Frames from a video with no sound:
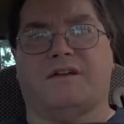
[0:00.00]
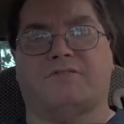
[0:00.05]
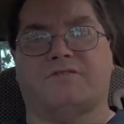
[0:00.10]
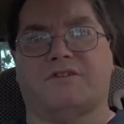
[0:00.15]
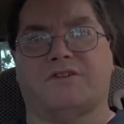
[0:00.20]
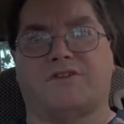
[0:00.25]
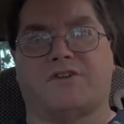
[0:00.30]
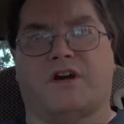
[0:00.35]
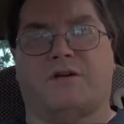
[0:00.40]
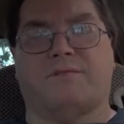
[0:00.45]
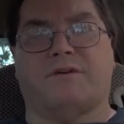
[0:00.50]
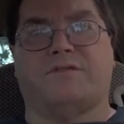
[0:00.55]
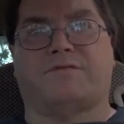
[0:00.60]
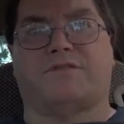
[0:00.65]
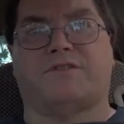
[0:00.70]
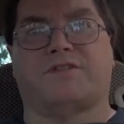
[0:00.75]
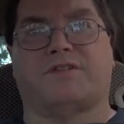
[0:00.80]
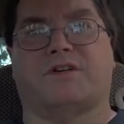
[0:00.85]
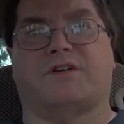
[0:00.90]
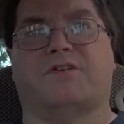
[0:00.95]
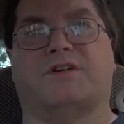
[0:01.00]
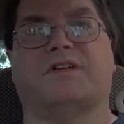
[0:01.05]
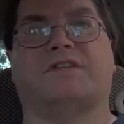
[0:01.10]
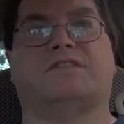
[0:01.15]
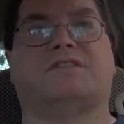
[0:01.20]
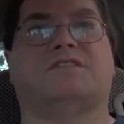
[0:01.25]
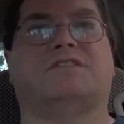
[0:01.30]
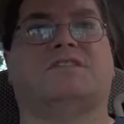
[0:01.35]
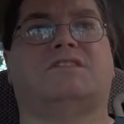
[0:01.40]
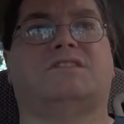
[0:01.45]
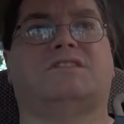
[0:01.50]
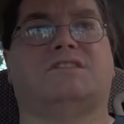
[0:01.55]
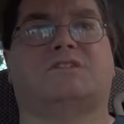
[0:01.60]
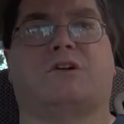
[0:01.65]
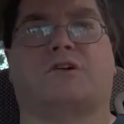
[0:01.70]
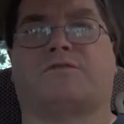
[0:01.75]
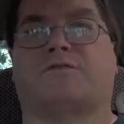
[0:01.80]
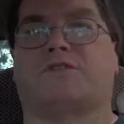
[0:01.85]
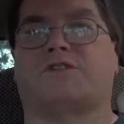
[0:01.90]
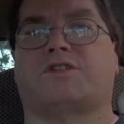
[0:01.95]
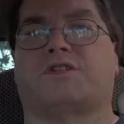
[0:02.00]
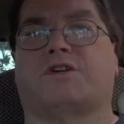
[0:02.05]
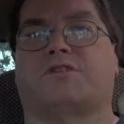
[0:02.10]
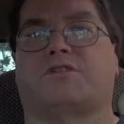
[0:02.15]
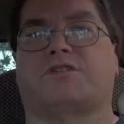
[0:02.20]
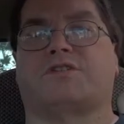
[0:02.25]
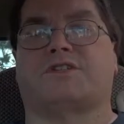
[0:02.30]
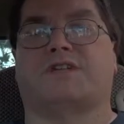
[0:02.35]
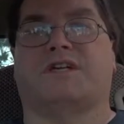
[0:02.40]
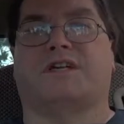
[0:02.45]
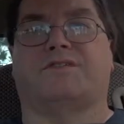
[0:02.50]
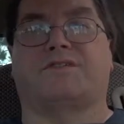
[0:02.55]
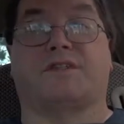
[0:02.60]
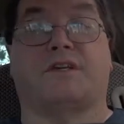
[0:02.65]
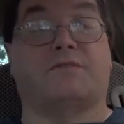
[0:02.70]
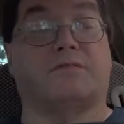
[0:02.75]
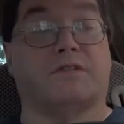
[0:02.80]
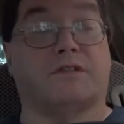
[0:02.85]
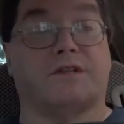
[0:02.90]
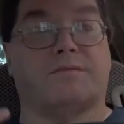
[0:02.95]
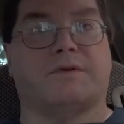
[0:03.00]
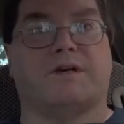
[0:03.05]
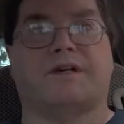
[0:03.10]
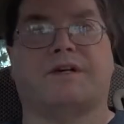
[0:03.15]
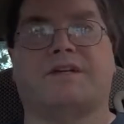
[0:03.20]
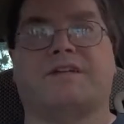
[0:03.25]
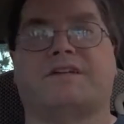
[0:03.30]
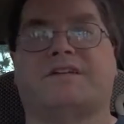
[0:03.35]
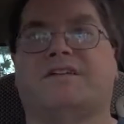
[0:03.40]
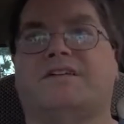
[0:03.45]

I'm going to draw my persona, or personas. I have several in mind.